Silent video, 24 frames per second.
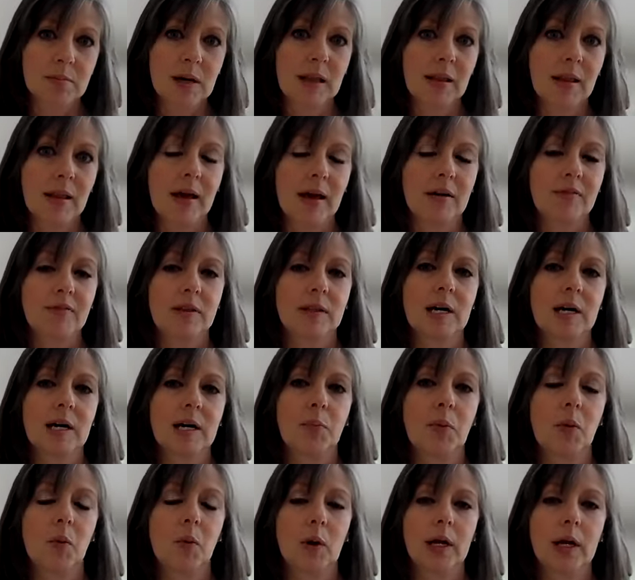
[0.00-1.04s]
my life at
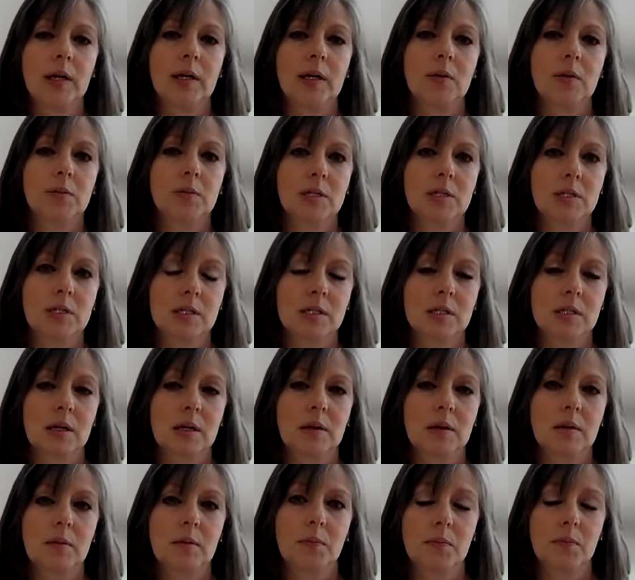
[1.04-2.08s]
that point. He was
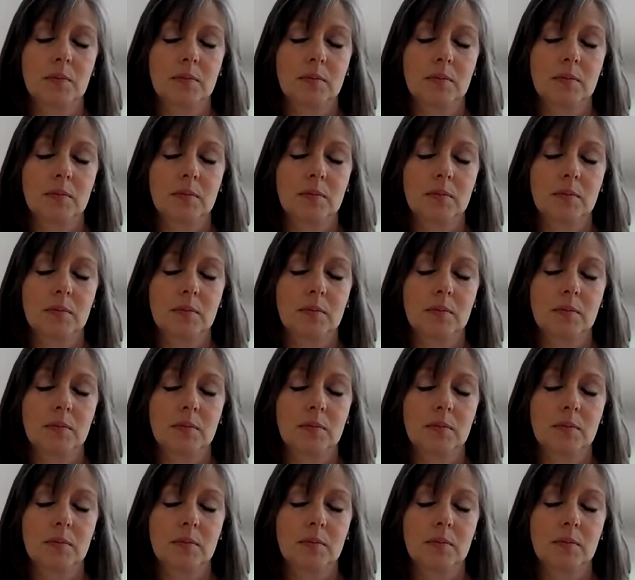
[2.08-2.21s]
a